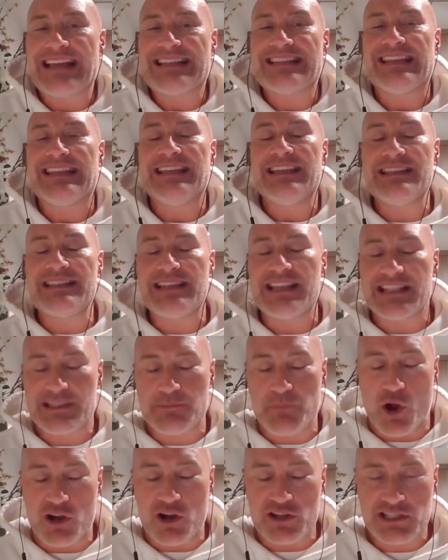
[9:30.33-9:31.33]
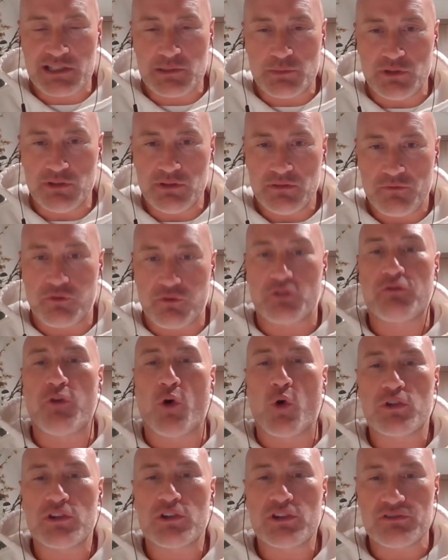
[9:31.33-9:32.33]
as easy as possible for
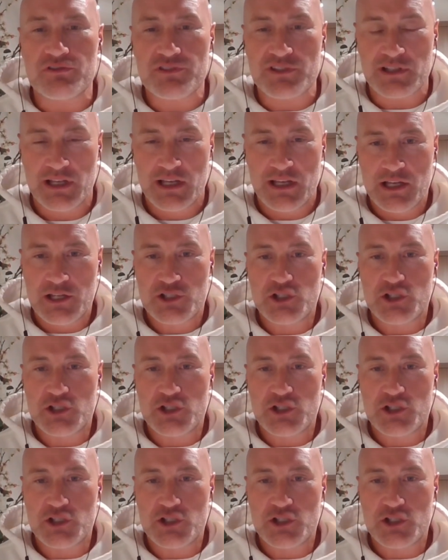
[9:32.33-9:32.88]
foreigners